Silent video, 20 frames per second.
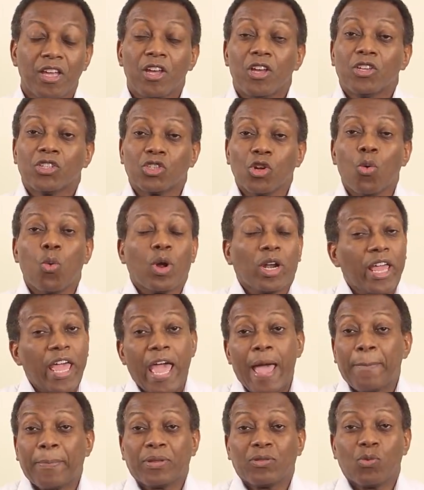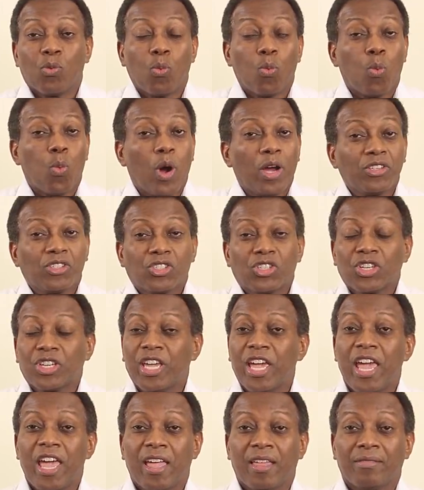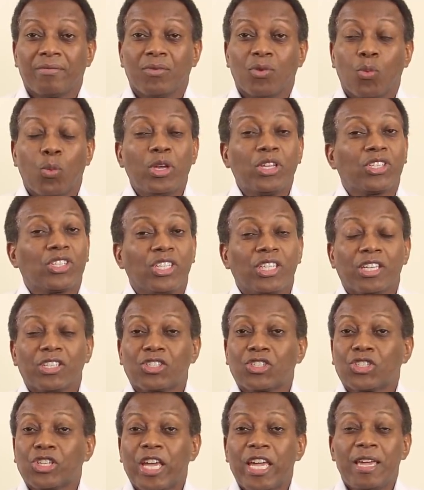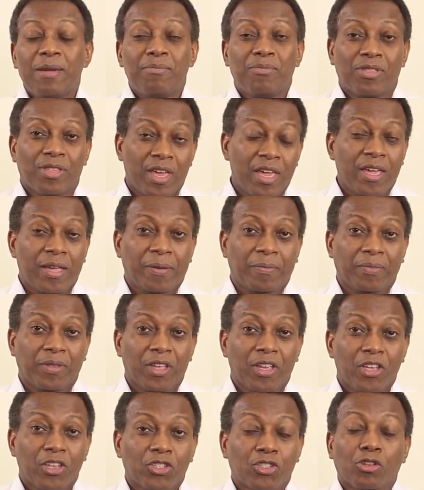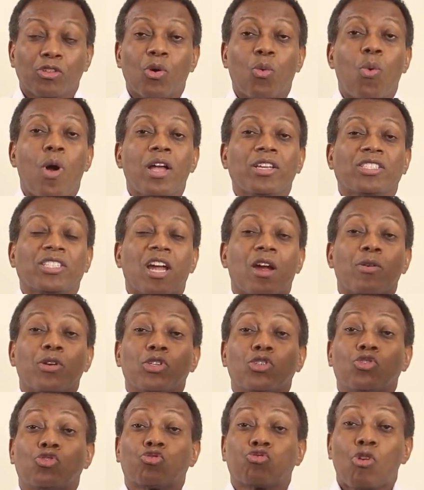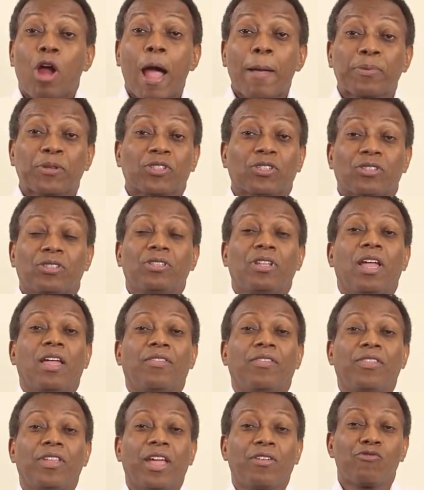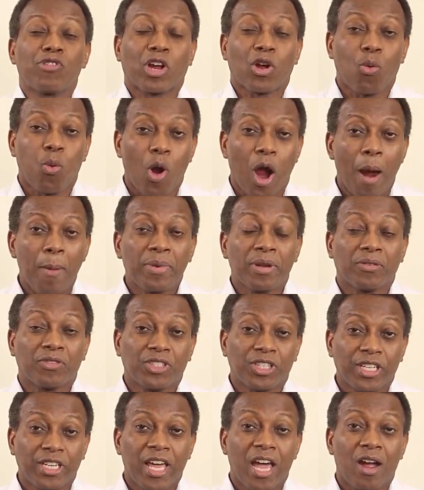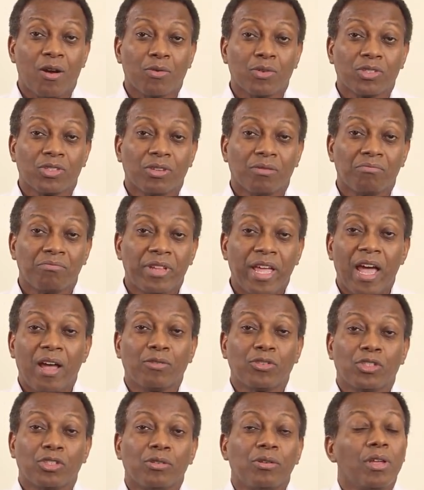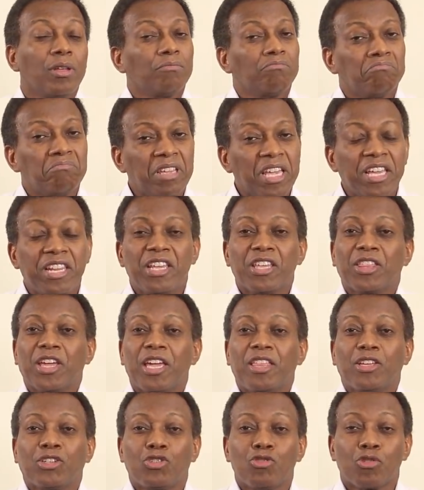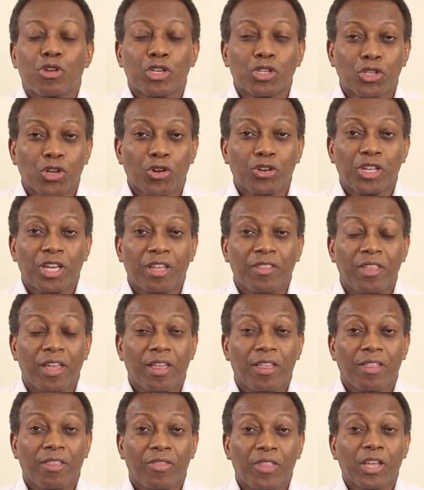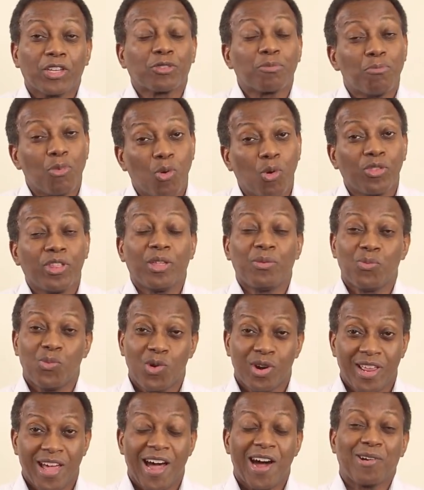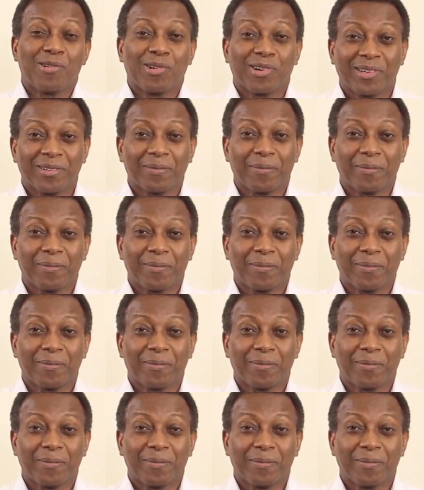So what happened? Once again, we see the same thing. So the Watchtower drops the requirement of 10 hours down to anything that you can turn in that's more than 1 hour.